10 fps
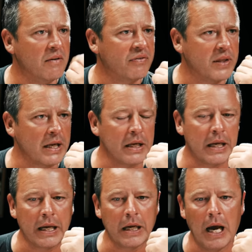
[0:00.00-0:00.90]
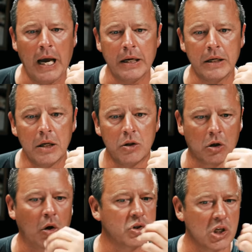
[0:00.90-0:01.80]
of thinking, and the
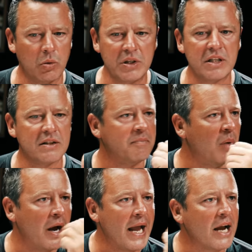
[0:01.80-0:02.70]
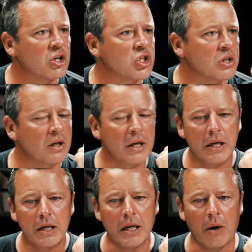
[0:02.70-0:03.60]
consequences of my action,
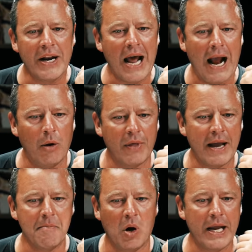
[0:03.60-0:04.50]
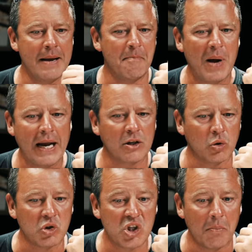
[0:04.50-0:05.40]
you know, and how they might impact
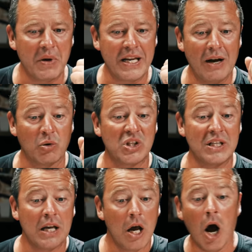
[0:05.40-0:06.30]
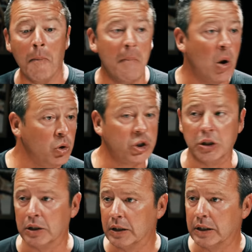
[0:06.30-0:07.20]
on somebody else's
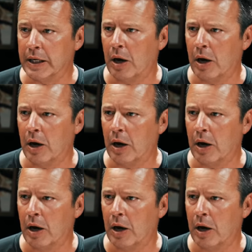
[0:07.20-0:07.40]
emotion. You